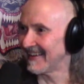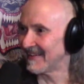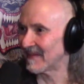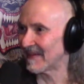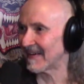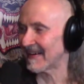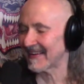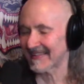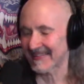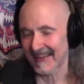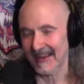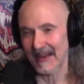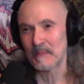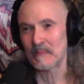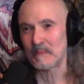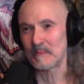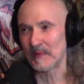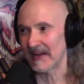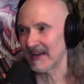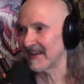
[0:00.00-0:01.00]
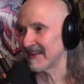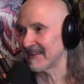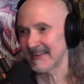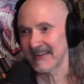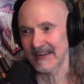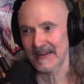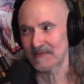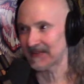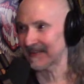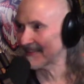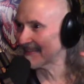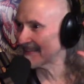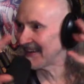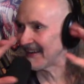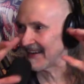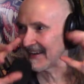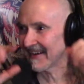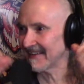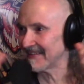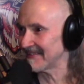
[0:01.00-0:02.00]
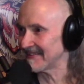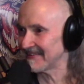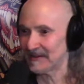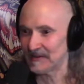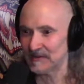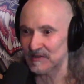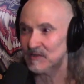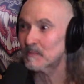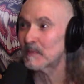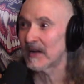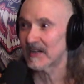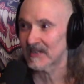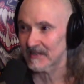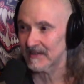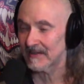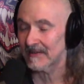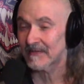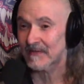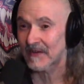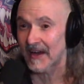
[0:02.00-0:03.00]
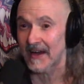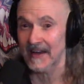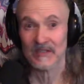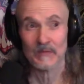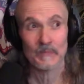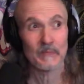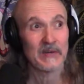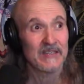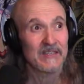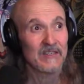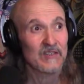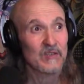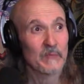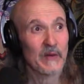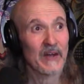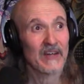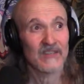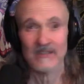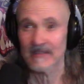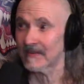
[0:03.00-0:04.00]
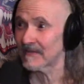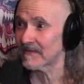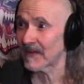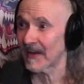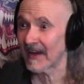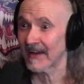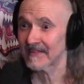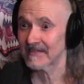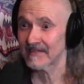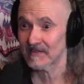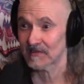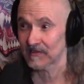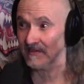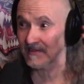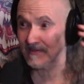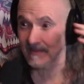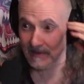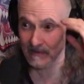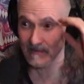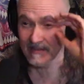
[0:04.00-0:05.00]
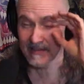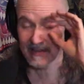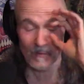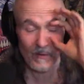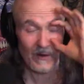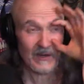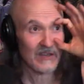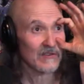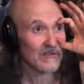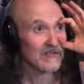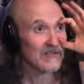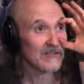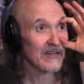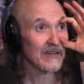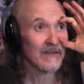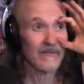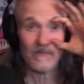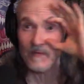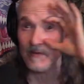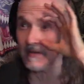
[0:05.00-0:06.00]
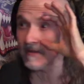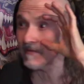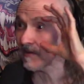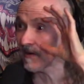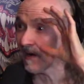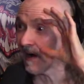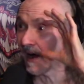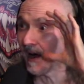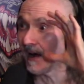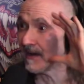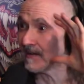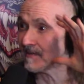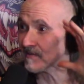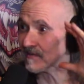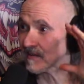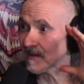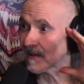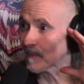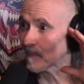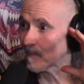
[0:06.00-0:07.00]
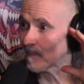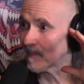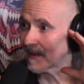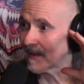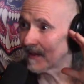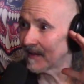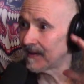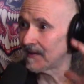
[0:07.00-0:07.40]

Where they bend everything and use special effects, but the special effects is literally what you see in front of your eyes. Yeah.